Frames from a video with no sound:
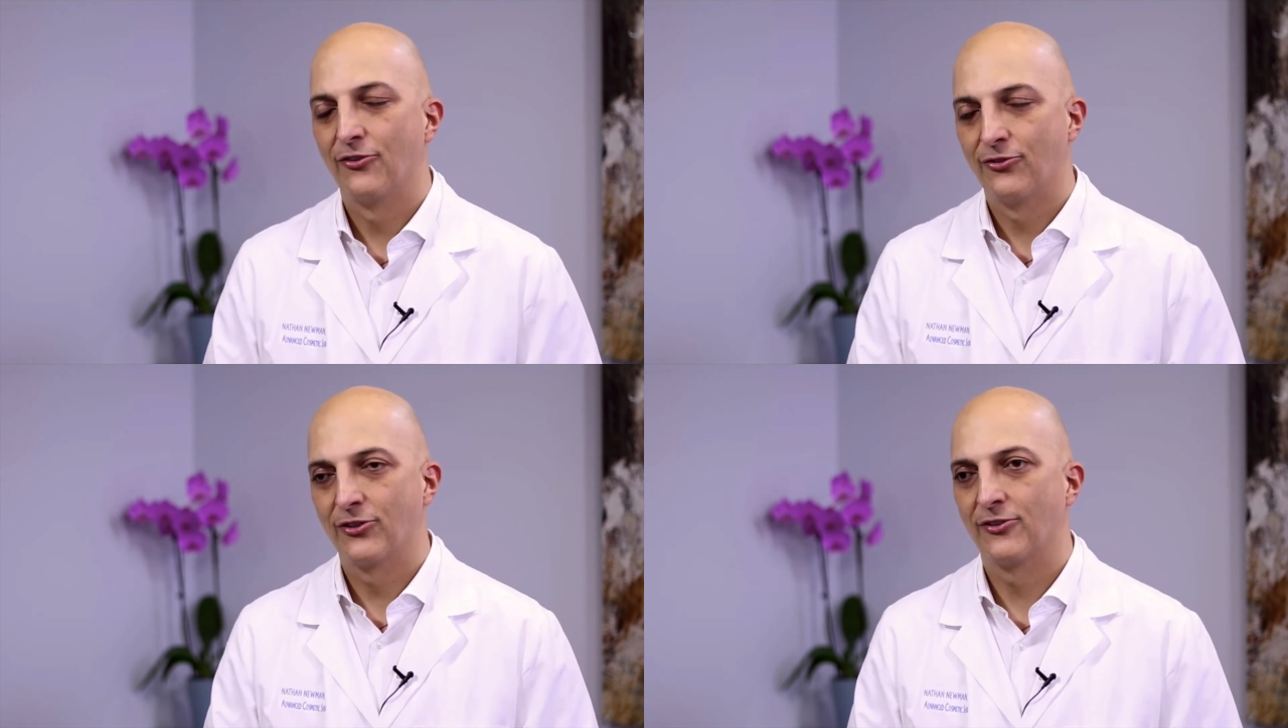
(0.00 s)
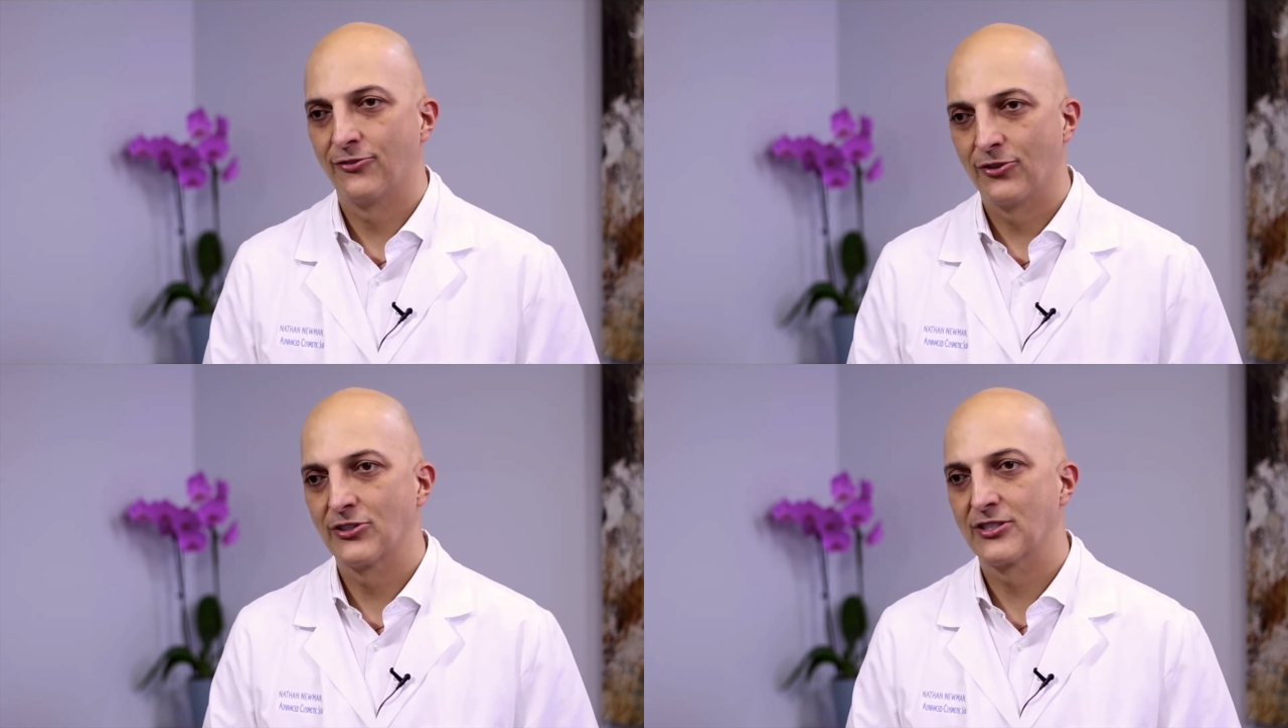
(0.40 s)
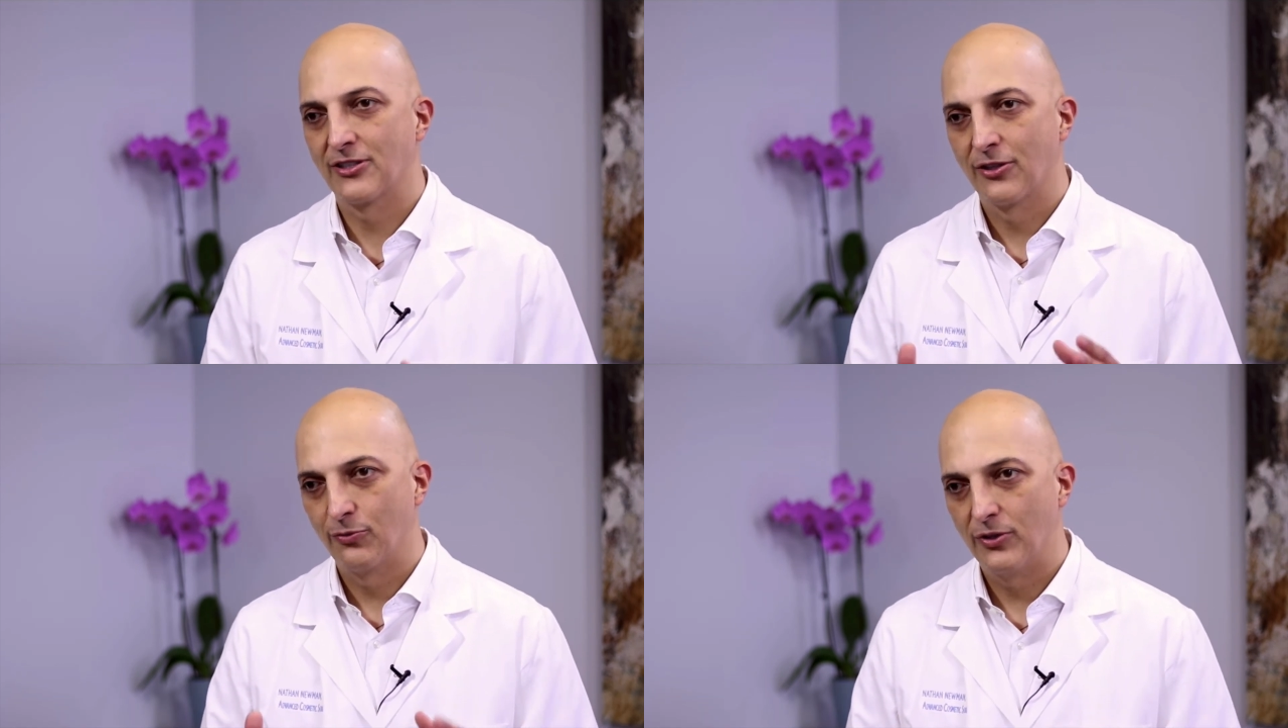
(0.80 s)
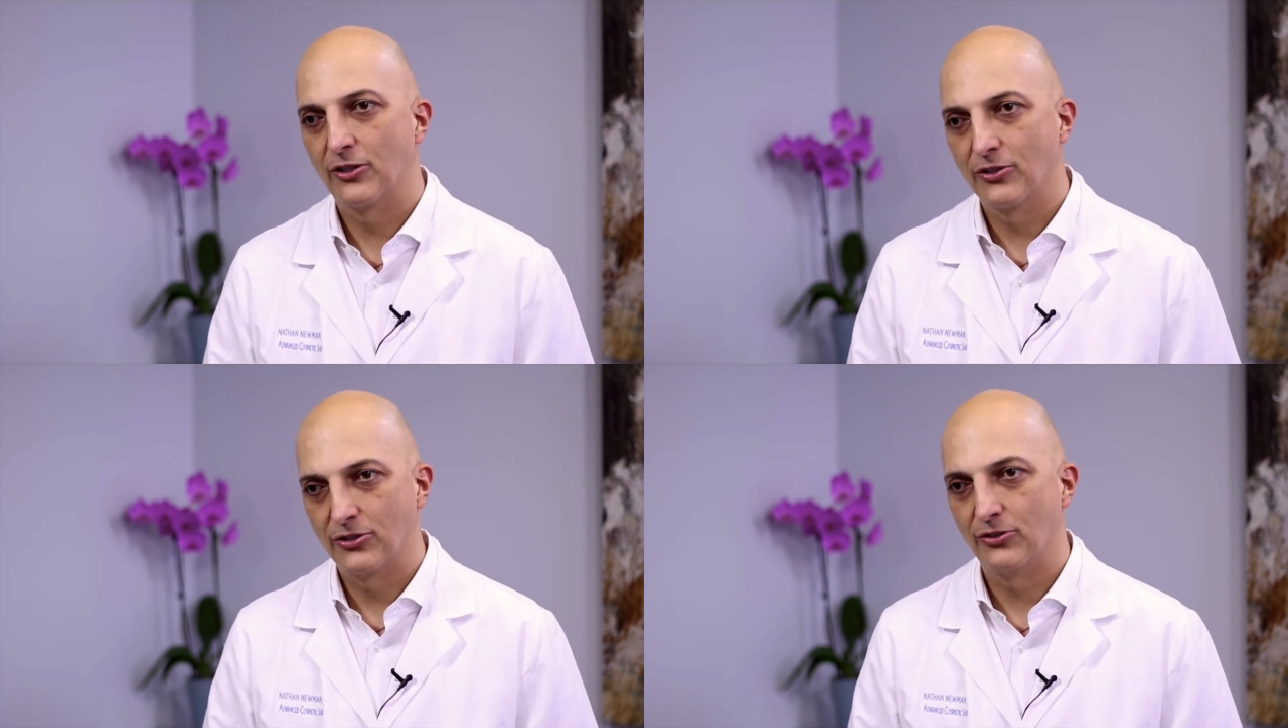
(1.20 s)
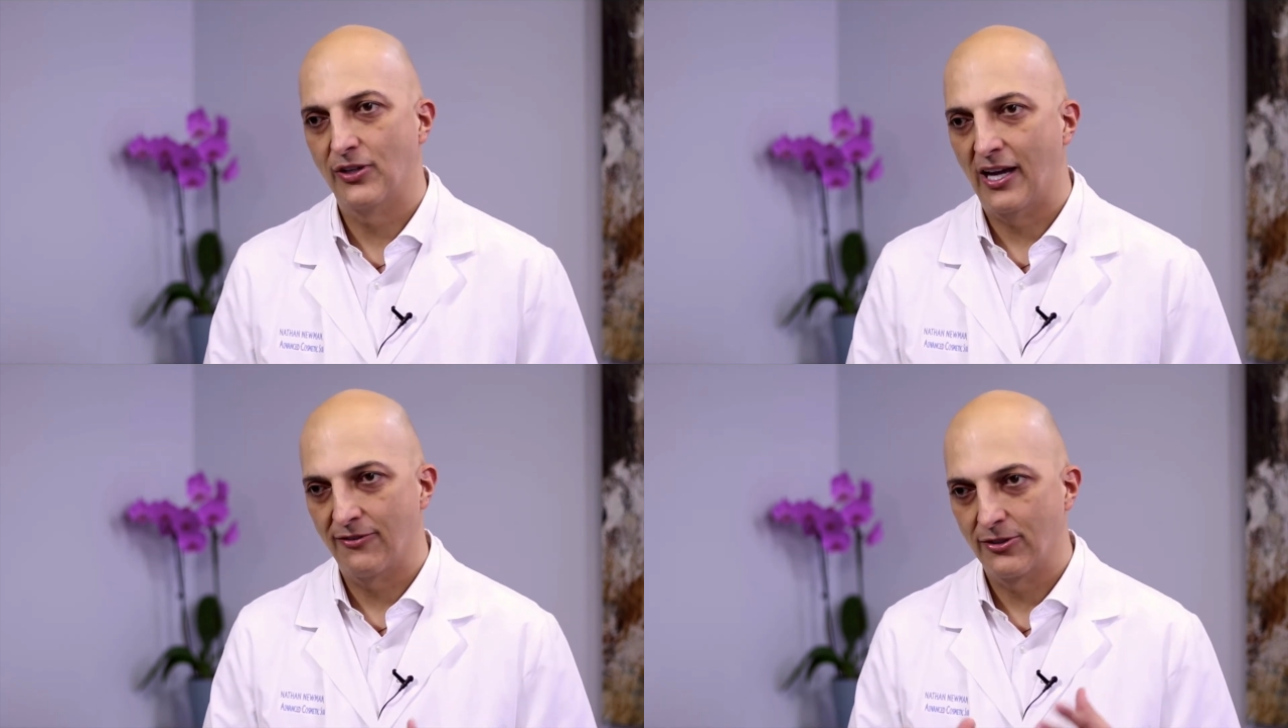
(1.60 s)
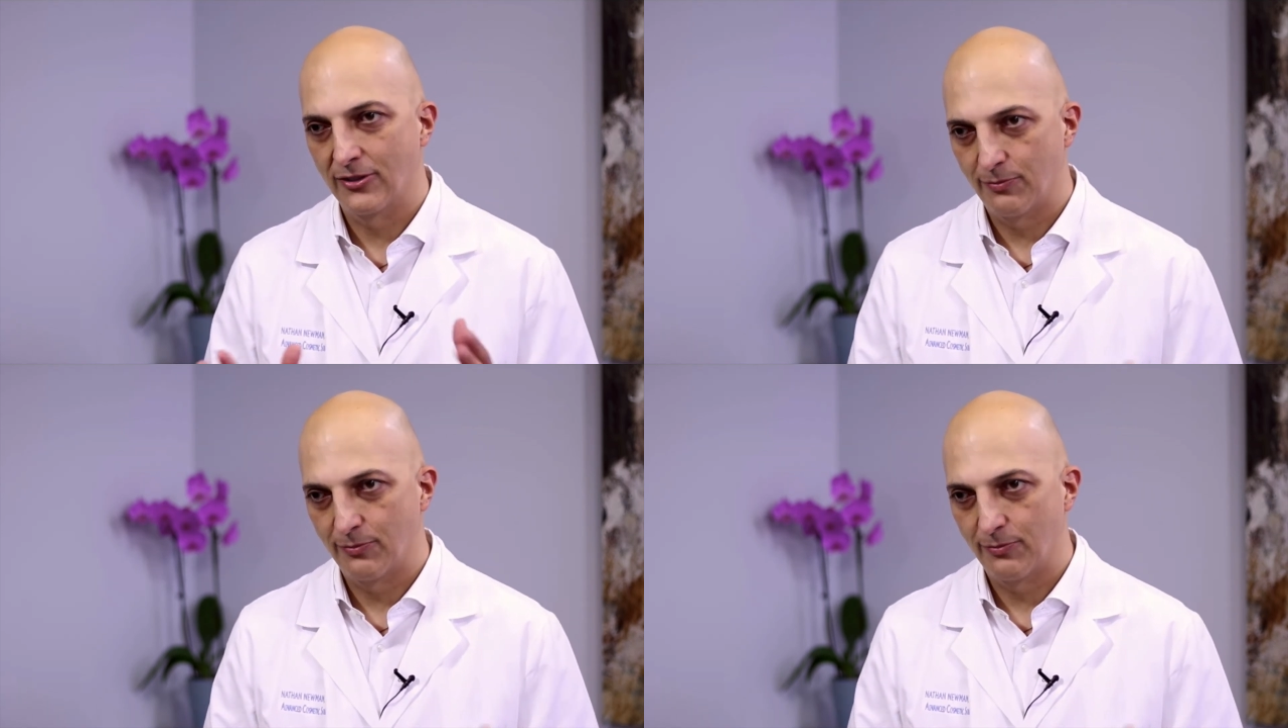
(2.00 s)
for the first week or two after the